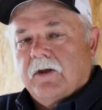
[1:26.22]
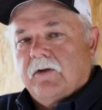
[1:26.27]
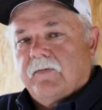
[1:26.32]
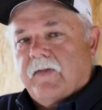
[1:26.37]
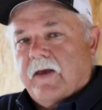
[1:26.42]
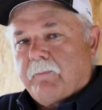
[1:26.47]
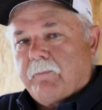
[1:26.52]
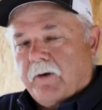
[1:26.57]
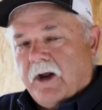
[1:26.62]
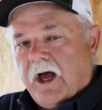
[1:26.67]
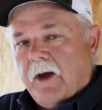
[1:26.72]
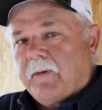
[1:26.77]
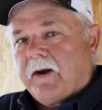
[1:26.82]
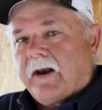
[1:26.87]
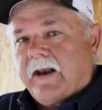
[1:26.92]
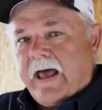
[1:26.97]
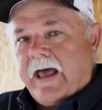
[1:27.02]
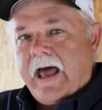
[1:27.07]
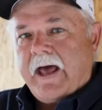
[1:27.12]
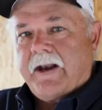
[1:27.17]
They plumb
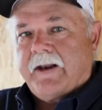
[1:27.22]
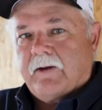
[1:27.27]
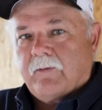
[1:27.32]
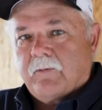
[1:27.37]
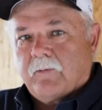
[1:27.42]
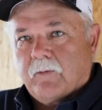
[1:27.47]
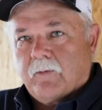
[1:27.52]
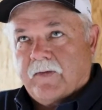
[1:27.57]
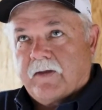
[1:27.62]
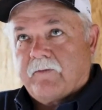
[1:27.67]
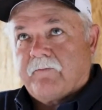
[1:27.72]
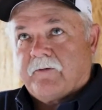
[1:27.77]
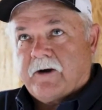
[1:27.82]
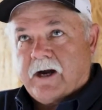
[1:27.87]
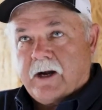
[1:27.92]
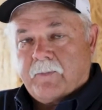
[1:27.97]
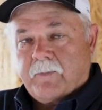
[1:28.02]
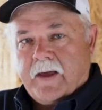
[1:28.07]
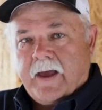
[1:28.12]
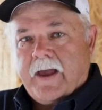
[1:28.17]
and aligned it when they
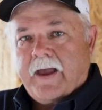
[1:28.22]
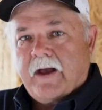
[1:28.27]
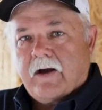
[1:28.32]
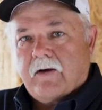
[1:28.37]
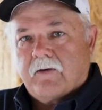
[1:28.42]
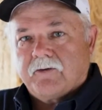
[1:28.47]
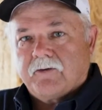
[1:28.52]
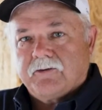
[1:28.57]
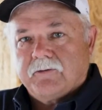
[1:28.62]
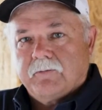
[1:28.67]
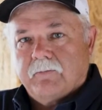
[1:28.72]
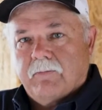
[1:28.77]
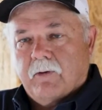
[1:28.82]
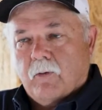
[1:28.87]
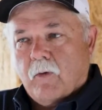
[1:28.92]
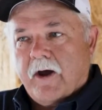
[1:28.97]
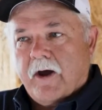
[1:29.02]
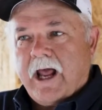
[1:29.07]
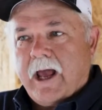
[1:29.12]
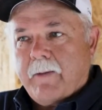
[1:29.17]
frame the house. But
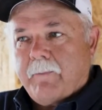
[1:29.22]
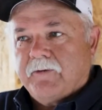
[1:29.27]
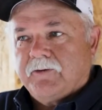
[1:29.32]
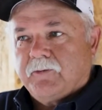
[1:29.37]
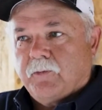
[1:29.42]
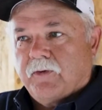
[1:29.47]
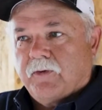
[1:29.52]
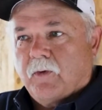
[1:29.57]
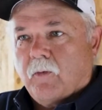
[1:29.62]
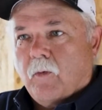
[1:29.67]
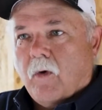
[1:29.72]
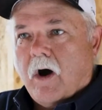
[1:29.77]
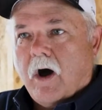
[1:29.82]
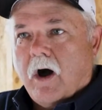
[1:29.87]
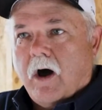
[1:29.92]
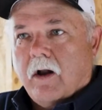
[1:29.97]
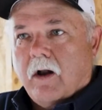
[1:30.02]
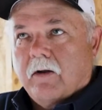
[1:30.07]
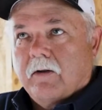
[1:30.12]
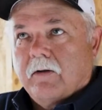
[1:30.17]
what happens when the
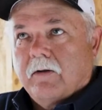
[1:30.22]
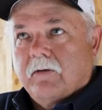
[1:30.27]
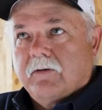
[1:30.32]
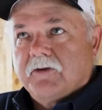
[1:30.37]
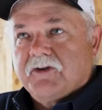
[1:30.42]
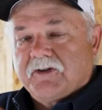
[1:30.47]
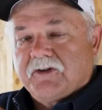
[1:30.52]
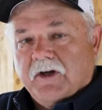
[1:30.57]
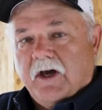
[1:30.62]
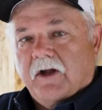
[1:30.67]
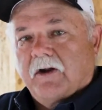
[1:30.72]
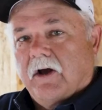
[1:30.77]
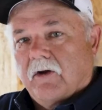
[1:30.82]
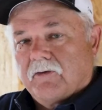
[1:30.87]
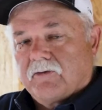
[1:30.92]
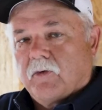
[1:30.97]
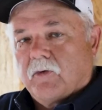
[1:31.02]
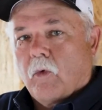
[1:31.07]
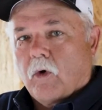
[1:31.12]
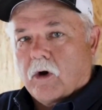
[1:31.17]
wall stud
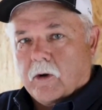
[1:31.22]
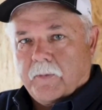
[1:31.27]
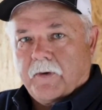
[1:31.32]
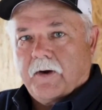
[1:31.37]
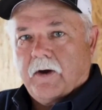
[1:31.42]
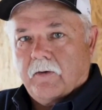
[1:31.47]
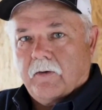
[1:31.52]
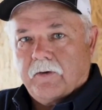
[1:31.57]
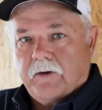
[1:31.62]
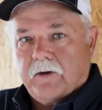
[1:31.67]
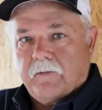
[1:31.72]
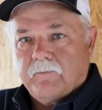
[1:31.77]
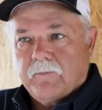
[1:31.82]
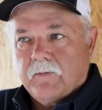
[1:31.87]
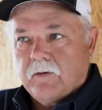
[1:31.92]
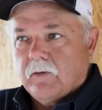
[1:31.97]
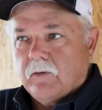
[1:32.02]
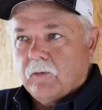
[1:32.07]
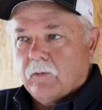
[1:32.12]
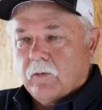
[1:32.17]
goes to warping on you?
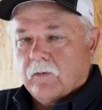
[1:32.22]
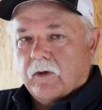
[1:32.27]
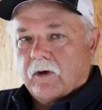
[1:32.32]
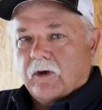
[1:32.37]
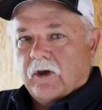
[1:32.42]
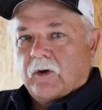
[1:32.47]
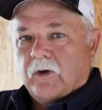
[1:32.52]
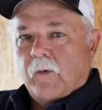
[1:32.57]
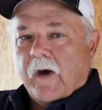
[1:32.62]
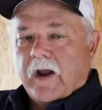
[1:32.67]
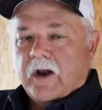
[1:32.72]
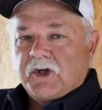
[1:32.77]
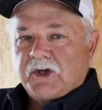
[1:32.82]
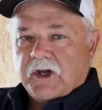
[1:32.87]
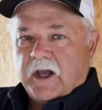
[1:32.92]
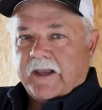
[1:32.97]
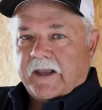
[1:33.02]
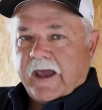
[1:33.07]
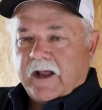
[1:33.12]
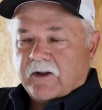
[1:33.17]
A good way to
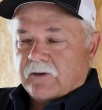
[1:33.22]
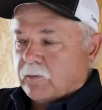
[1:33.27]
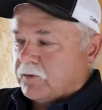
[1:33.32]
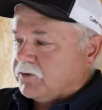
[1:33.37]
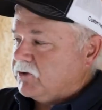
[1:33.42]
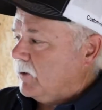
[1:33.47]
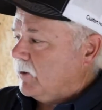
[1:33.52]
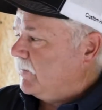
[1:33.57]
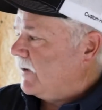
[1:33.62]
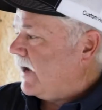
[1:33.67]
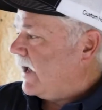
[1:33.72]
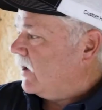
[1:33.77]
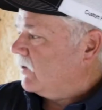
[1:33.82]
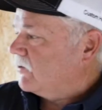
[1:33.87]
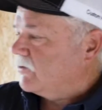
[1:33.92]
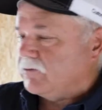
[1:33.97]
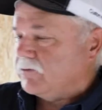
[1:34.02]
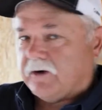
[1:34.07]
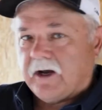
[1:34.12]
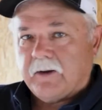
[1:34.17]
check that is with some kind
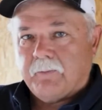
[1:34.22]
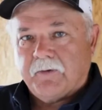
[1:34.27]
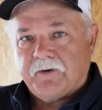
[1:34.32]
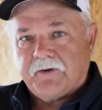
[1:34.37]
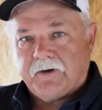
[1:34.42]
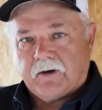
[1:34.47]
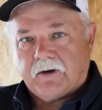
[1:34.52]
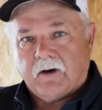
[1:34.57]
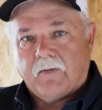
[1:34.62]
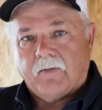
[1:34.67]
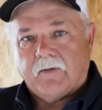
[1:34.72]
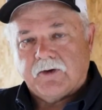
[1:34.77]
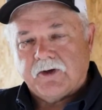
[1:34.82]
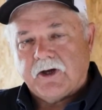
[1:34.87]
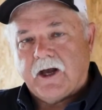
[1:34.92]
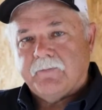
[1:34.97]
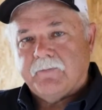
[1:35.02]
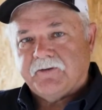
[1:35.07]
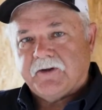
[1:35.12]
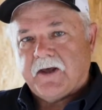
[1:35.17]
of straight material on the
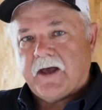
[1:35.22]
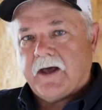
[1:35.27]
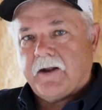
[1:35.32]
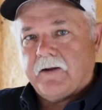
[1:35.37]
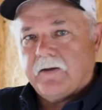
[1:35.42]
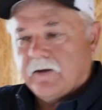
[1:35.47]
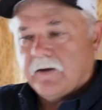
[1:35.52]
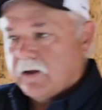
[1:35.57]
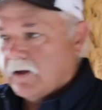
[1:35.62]
job site.